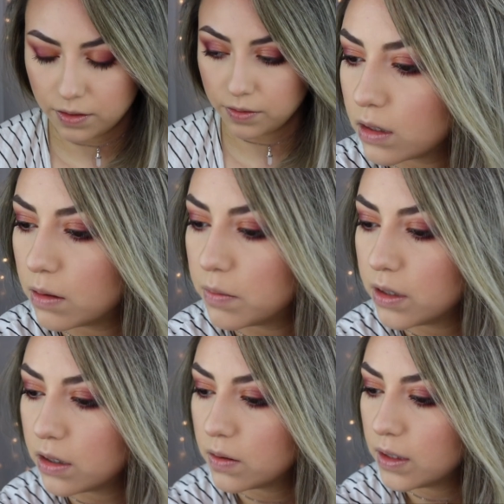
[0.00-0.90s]
I'm gonna
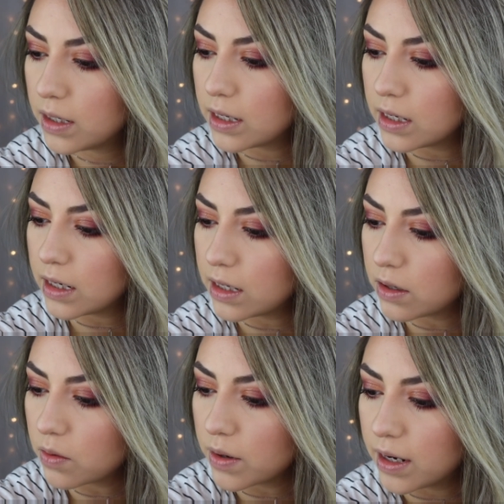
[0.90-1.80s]
go ahead and
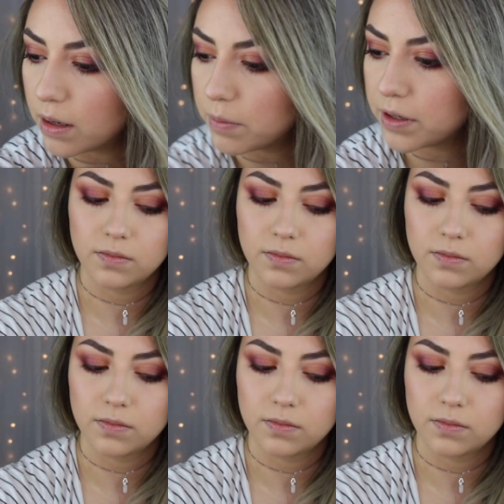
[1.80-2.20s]
grab